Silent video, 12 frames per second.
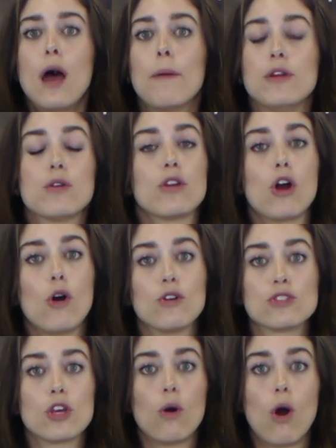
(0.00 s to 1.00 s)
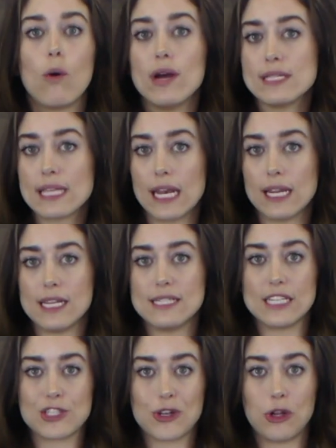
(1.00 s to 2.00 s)
but you can also always get an
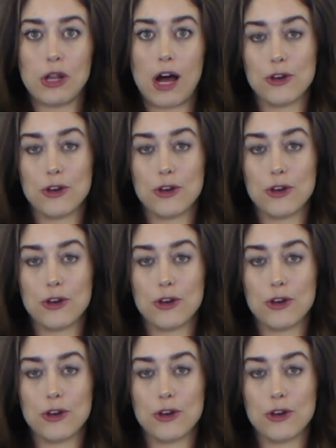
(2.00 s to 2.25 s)
additional